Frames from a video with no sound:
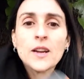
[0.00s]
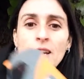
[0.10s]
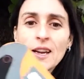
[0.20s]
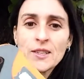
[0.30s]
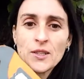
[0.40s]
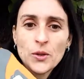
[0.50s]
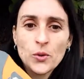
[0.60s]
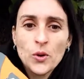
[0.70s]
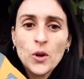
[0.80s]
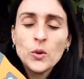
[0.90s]
Guess
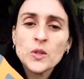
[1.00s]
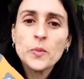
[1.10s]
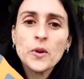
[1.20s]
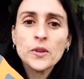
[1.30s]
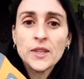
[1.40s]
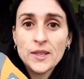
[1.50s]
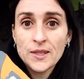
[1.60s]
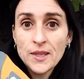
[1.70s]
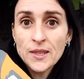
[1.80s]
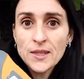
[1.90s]
you, whose bird is
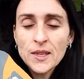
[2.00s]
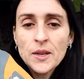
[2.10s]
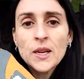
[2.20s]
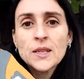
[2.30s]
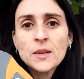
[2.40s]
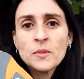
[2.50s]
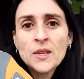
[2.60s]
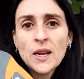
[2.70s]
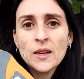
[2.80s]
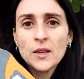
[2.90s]
this? Some
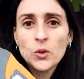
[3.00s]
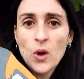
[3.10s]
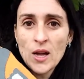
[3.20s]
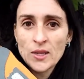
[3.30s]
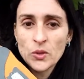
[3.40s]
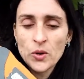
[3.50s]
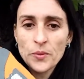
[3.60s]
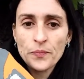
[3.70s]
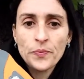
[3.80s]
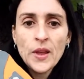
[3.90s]
sec to answer.
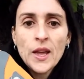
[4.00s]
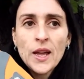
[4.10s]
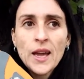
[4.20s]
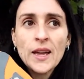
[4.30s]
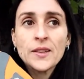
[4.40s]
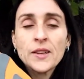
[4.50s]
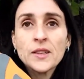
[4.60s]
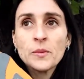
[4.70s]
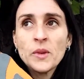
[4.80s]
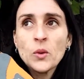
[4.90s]
And in
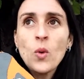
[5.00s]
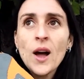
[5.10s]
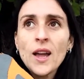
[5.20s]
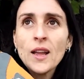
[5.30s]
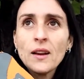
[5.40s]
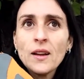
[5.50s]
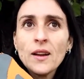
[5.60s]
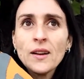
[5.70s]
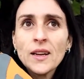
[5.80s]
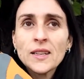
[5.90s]
the
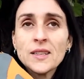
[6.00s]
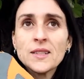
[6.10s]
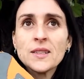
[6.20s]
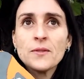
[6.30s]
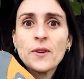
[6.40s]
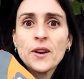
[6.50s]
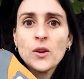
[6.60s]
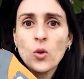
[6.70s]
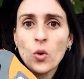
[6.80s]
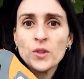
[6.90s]
meanwhile, this is a very
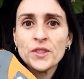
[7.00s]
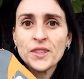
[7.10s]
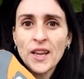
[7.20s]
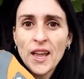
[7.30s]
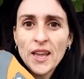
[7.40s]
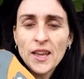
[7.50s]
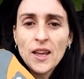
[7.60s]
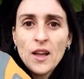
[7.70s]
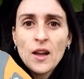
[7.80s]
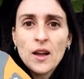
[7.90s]
cold day,
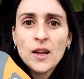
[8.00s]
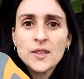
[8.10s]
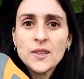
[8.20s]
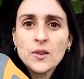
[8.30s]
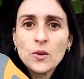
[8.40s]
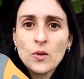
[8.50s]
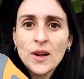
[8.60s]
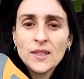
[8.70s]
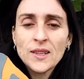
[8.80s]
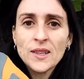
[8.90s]
0
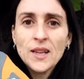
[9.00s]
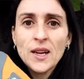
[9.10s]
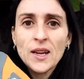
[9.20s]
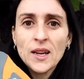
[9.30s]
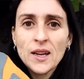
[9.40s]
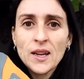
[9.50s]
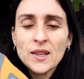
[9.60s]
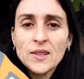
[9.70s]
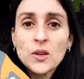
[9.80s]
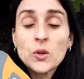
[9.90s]
gradi,
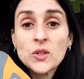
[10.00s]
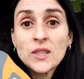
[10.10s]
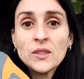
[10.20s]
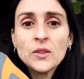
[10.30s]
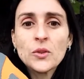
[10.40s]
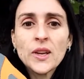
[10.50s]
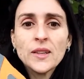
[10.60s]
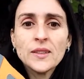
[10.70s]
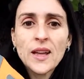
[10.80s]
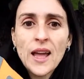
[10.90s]
0
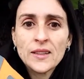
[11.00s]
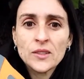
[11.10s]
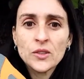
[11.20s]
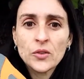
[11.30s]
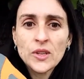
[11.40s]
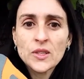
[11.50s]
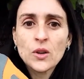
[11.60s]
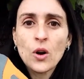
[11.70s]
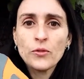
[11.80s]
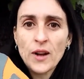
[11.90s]
centigrade, and the
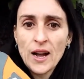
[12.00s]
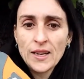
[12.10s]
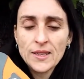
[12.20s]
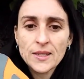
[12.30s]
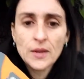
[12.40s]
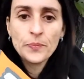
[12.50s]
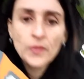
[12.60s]
risk of ice.